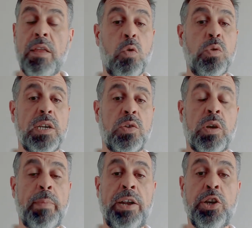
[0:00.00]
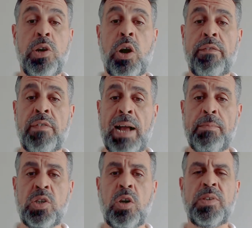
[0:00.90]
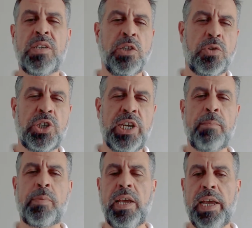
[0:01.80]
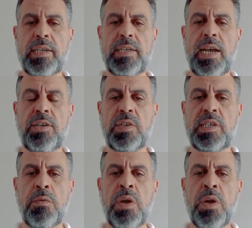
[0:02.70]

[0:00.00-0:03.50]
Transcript: Also talking about a new line of laptops, new chip, etc. So